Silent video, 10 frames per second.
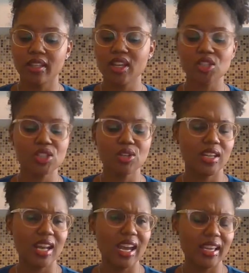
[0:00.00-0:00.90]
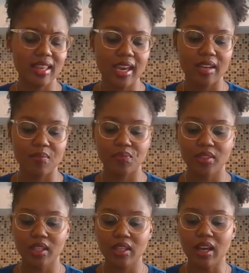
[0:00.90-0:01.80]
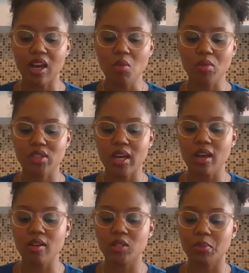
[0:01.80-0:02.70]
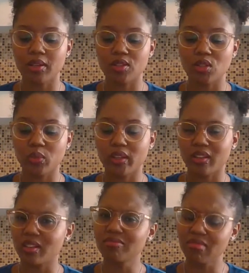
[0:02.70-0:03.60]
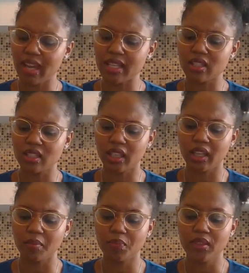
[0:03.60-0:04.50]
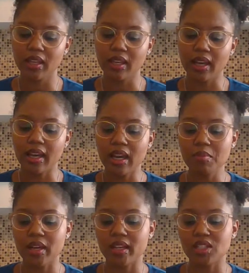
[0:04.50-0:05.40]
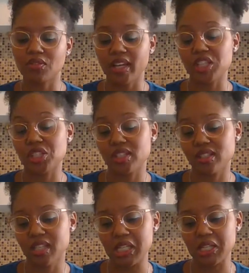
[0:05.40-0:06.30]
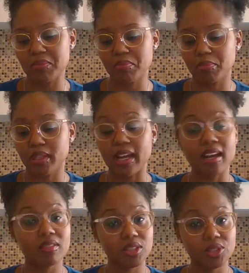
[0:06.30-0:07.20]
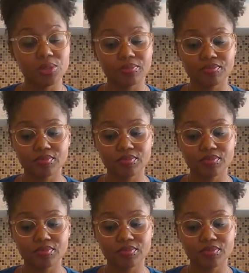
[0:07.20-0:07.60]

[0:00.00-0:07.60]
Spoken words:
There's no denying that. Almost all spiders are rather nice looking. I'm not as flashy as some, but I'll do.